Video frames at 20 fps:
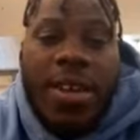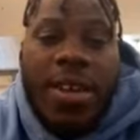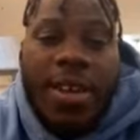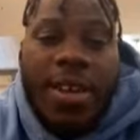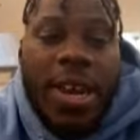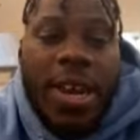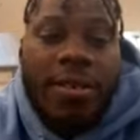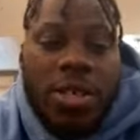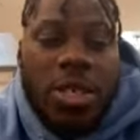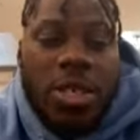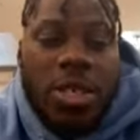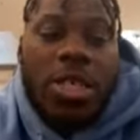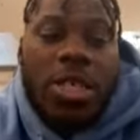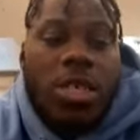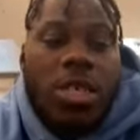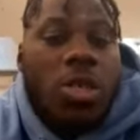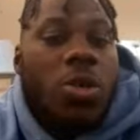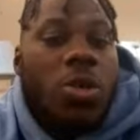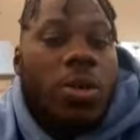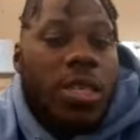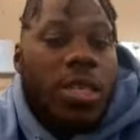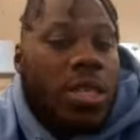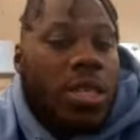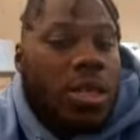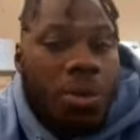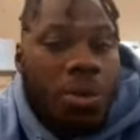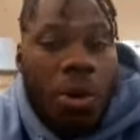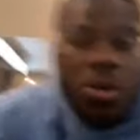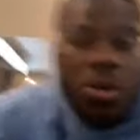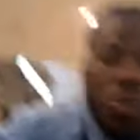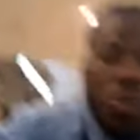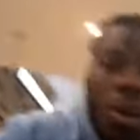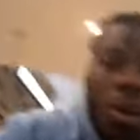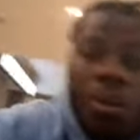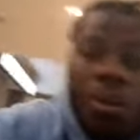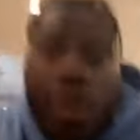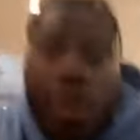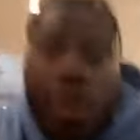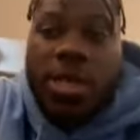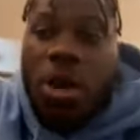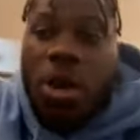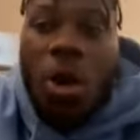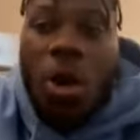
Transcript: it's never just you in this sports world, bro.